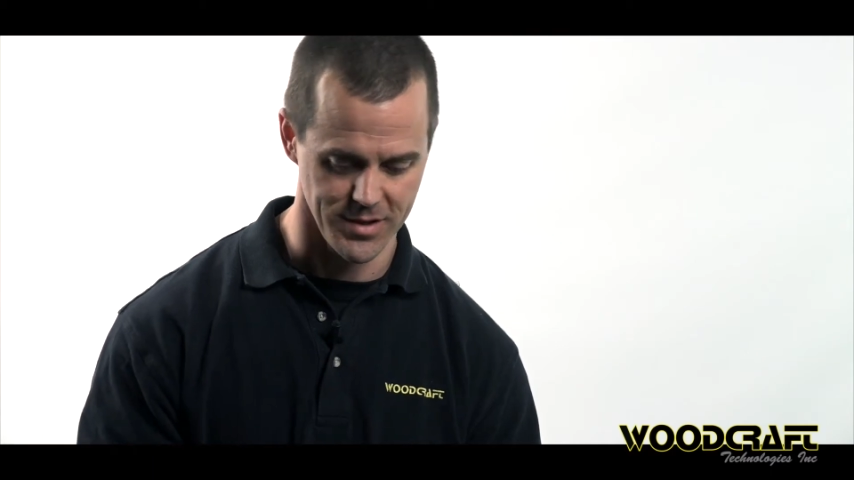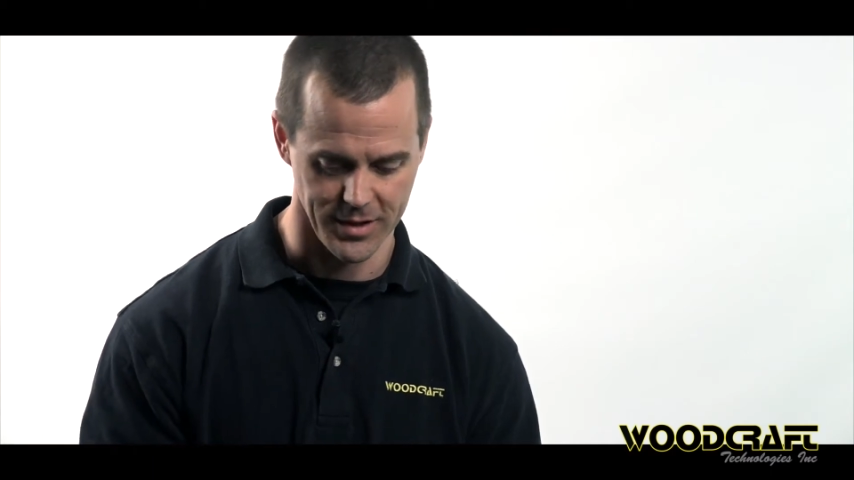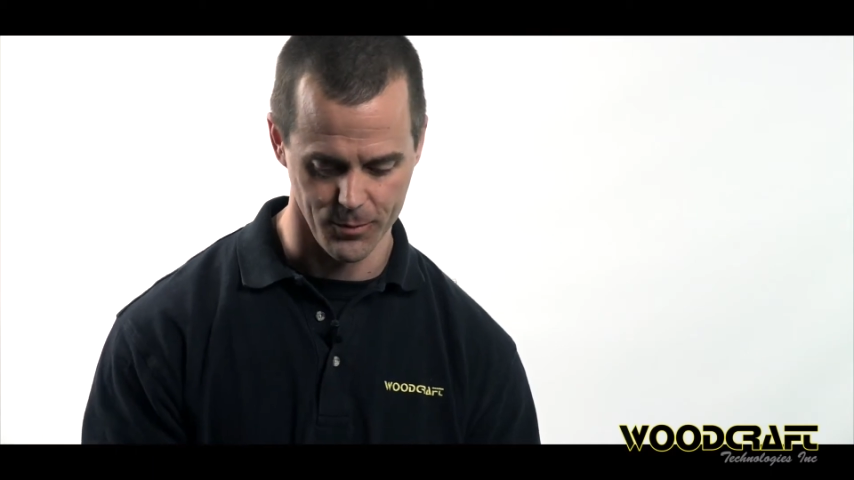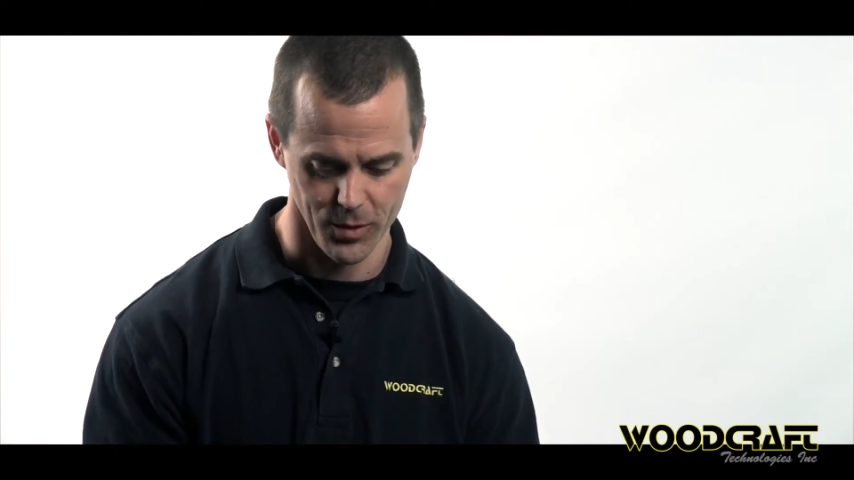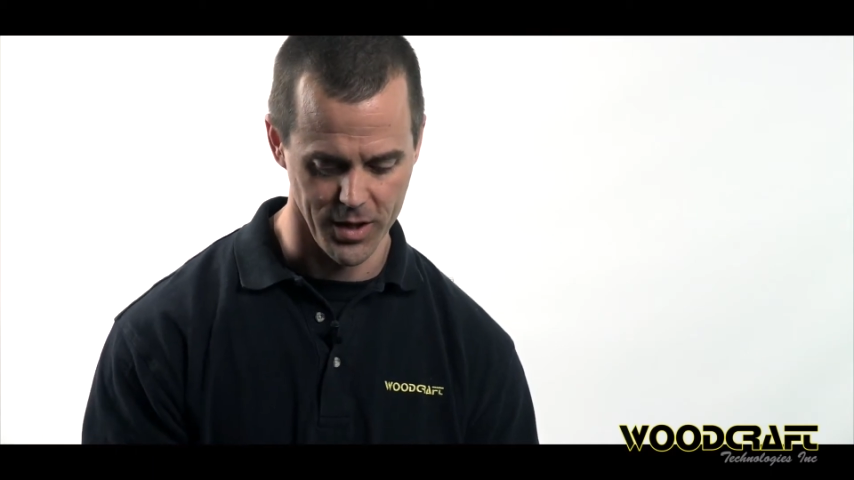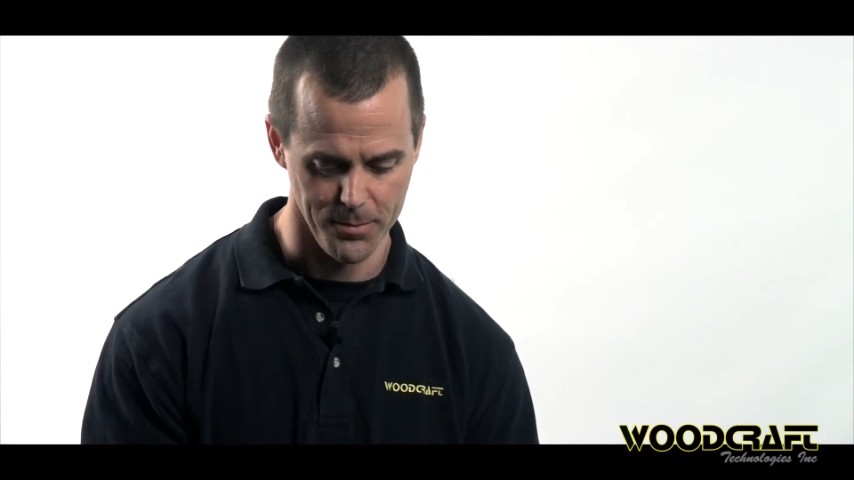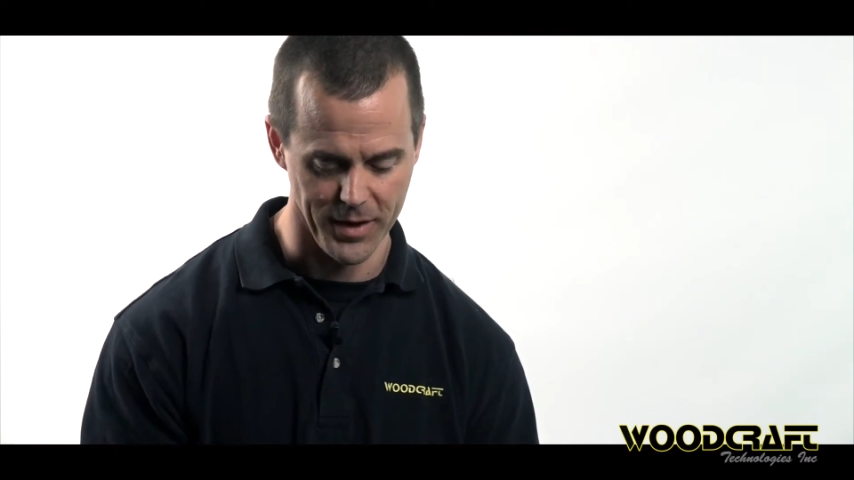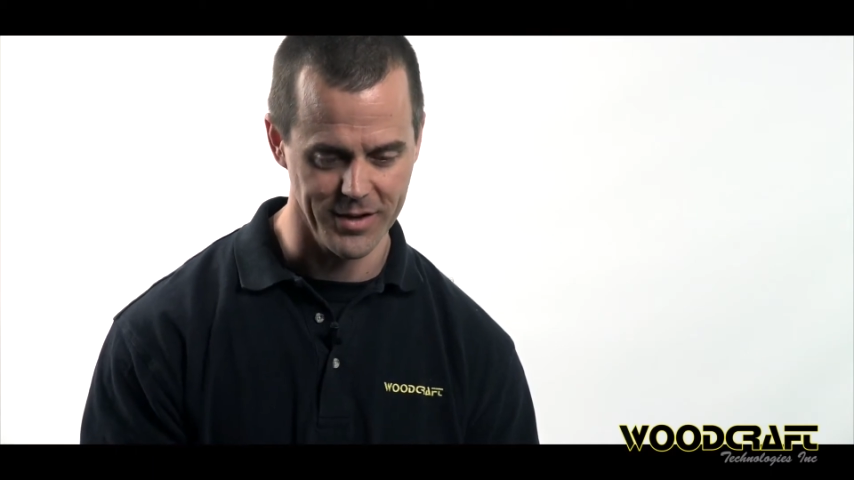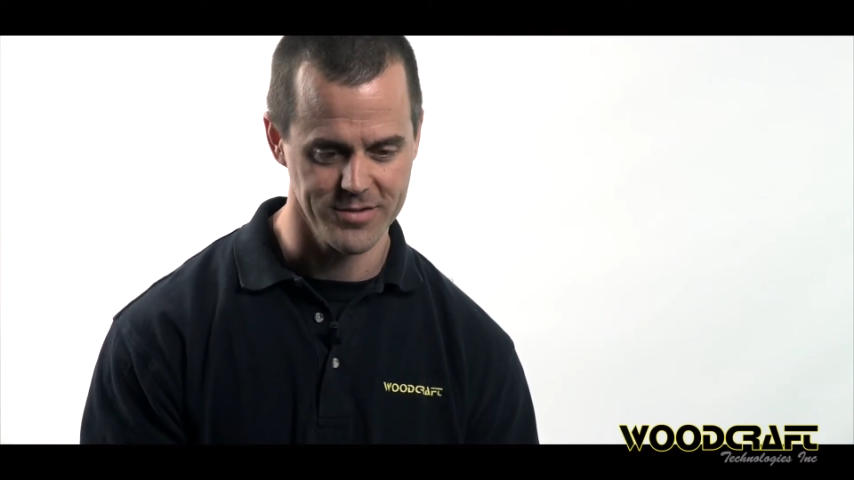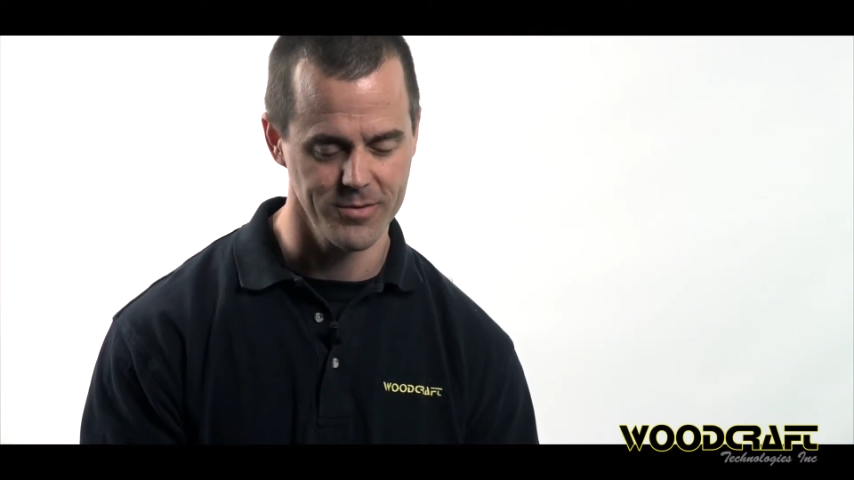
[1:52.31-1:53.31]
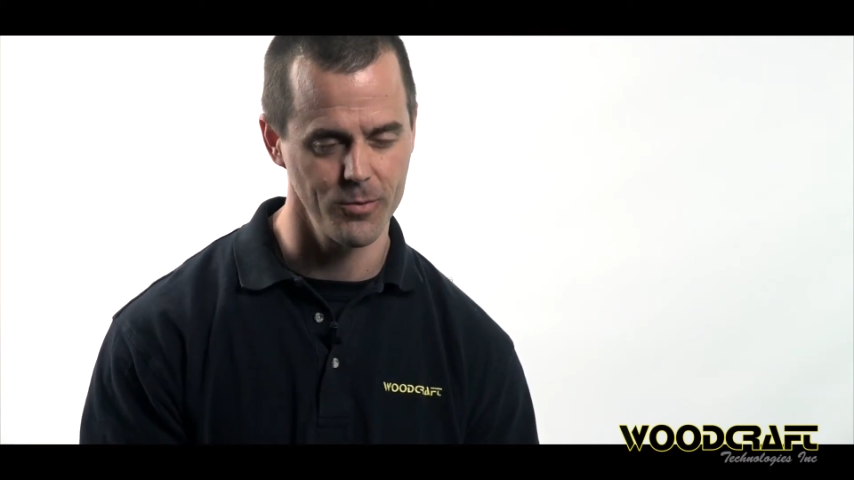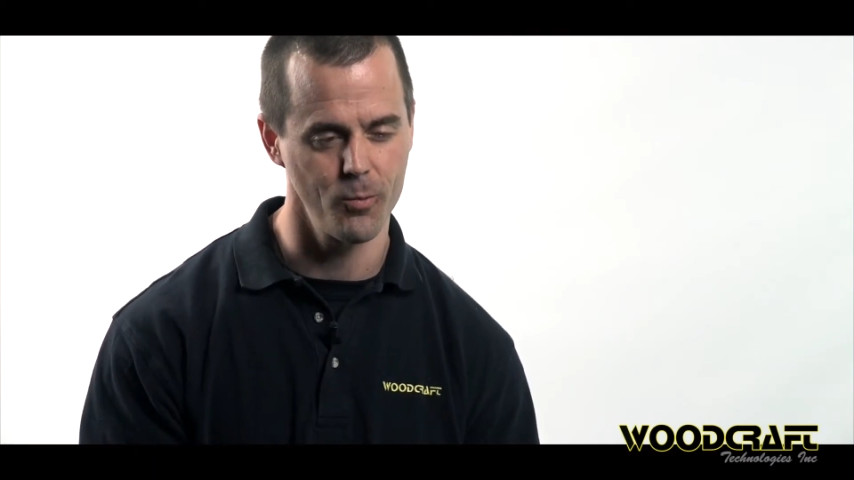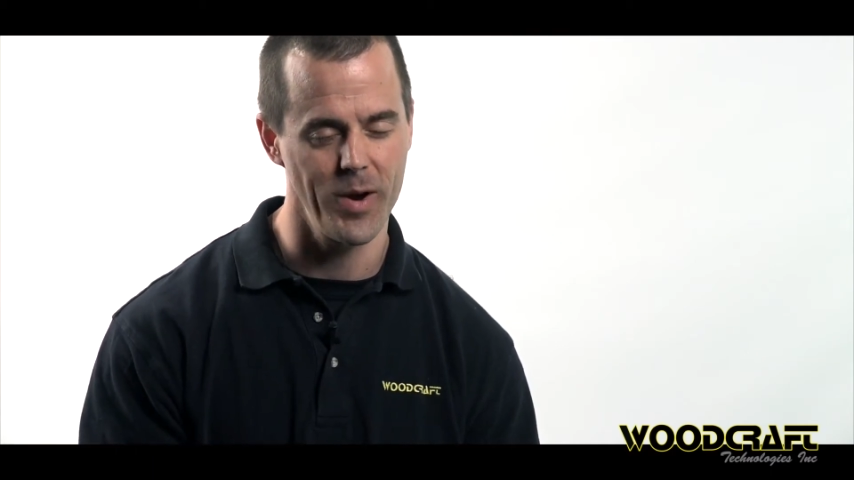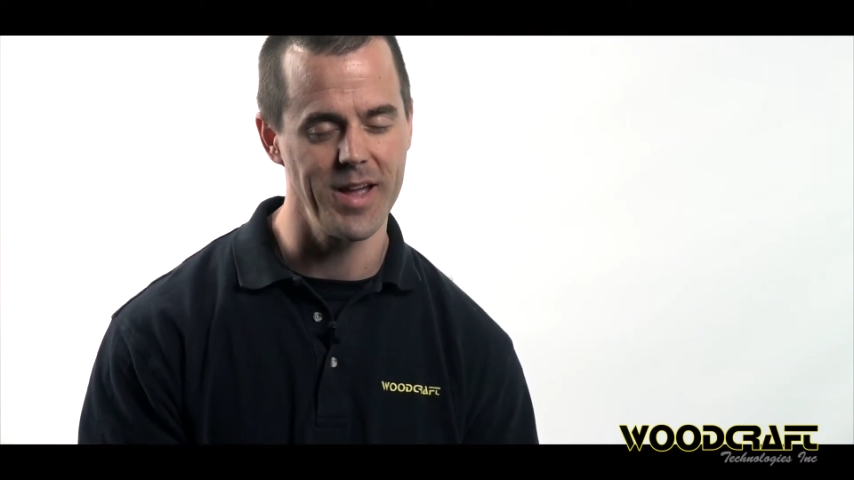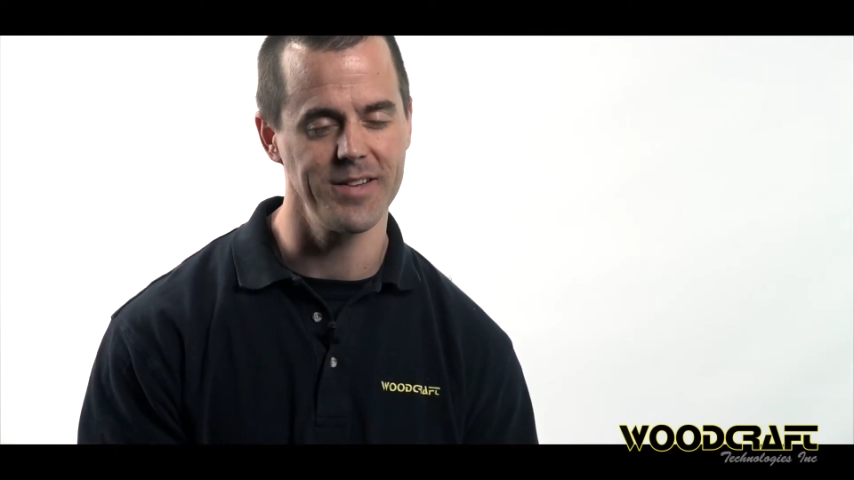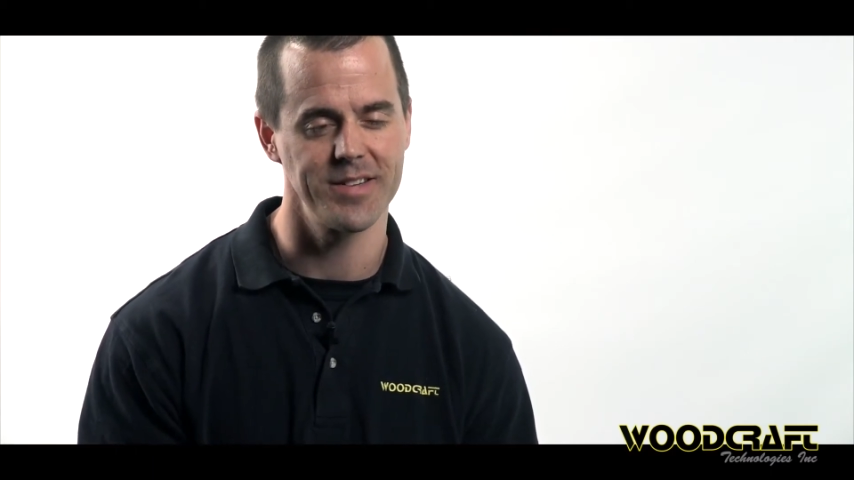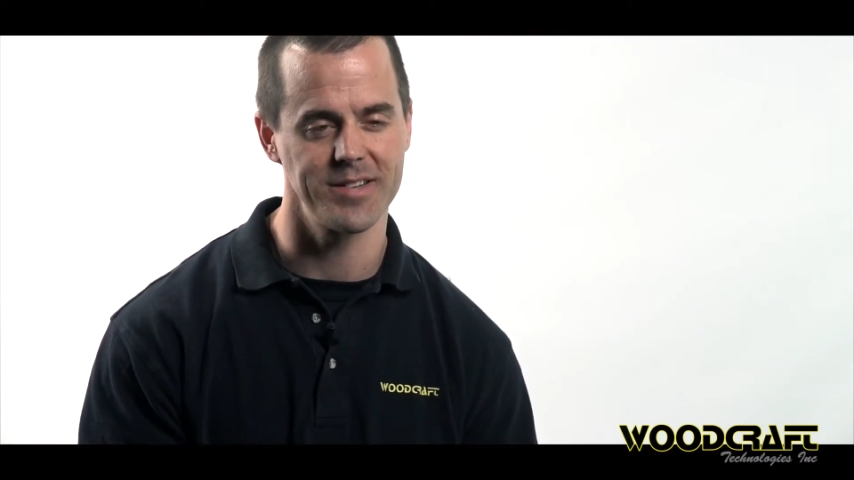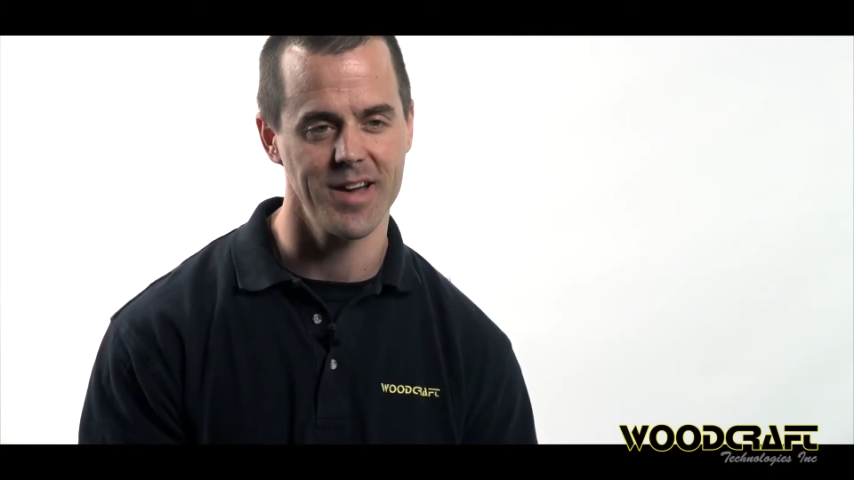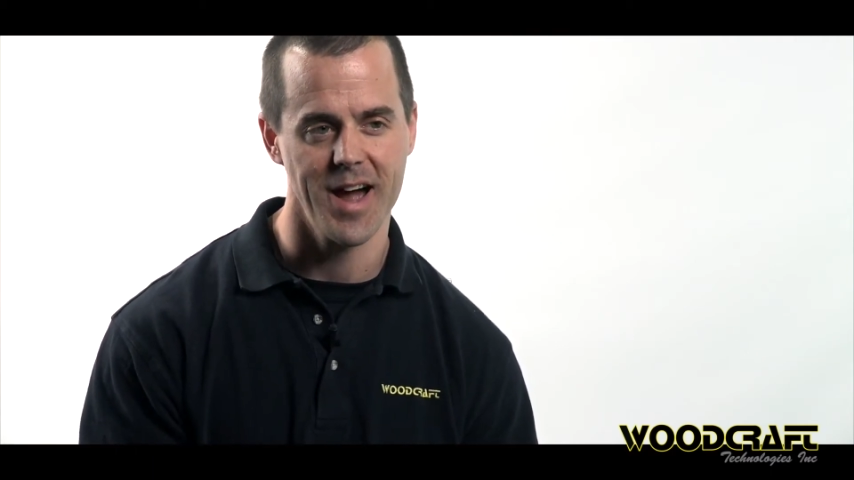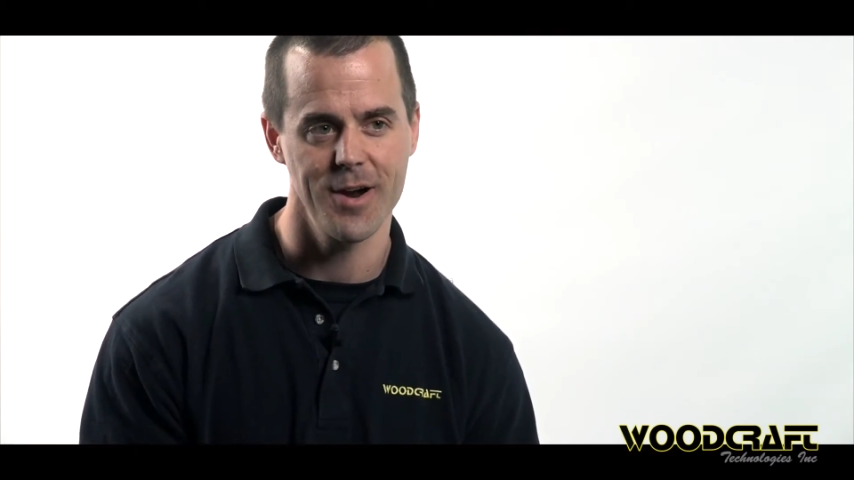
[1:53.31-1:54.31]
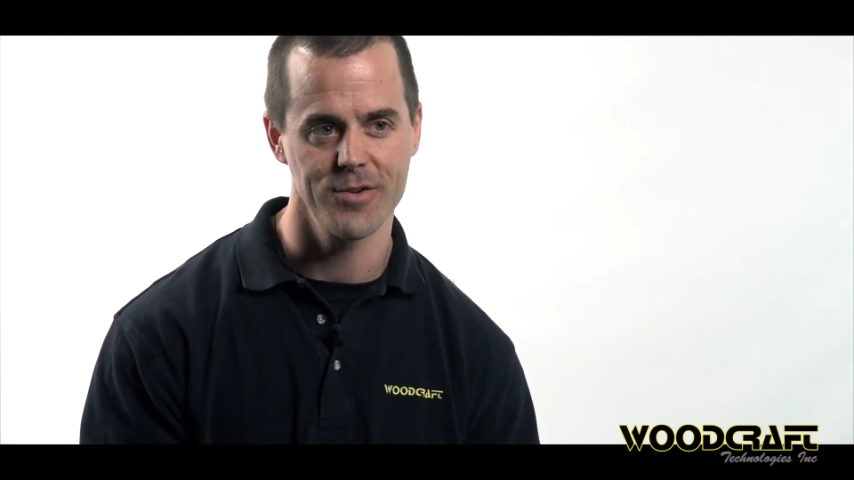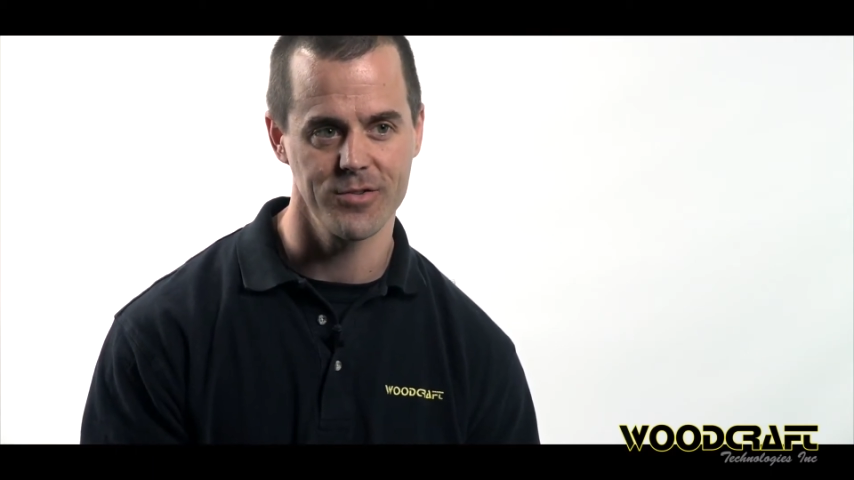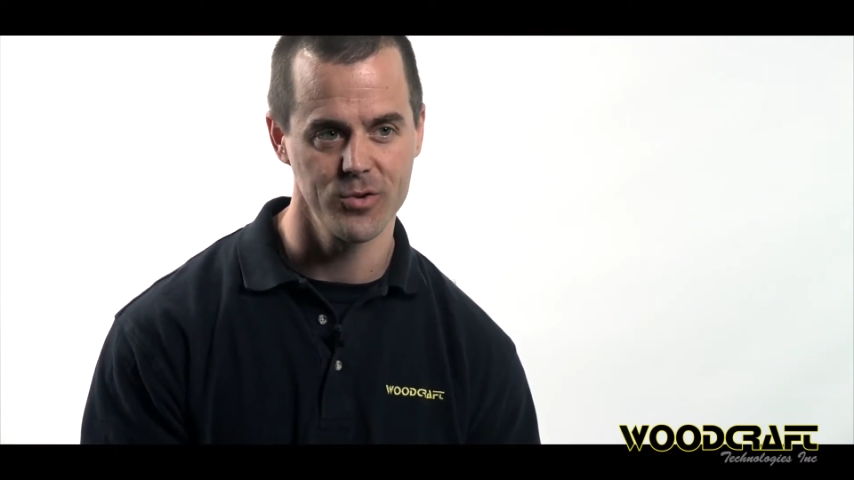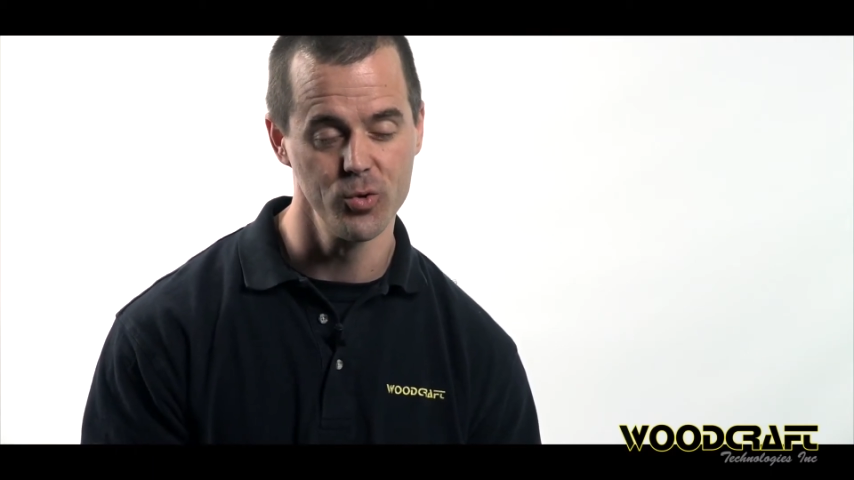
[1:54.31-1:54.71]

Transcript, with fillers: And one of the biggest ways that tires